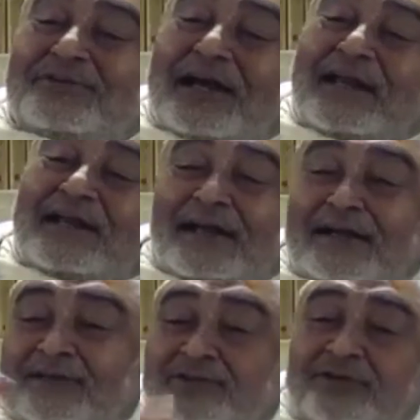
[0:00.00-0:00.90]
can
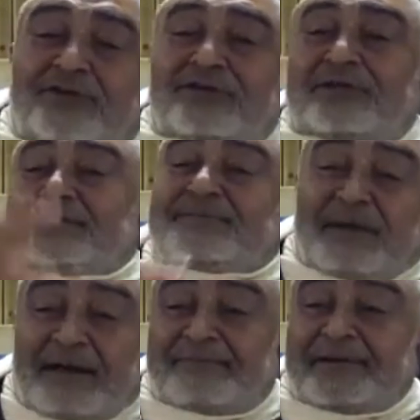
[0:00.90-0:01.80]
control these
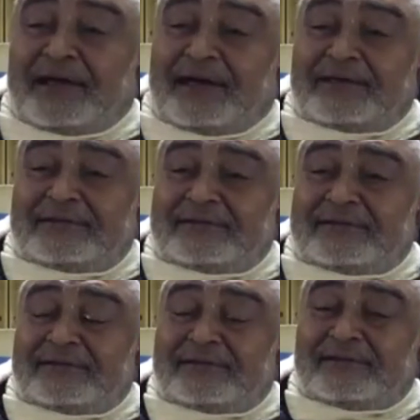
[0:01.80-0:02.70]

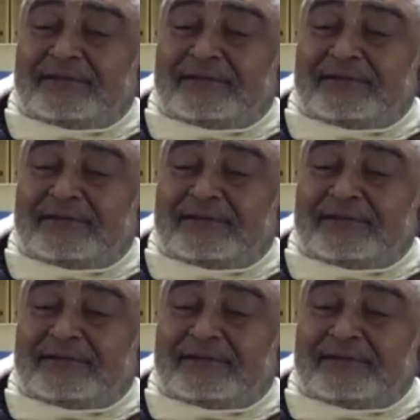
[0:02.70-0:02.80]
Brahmanas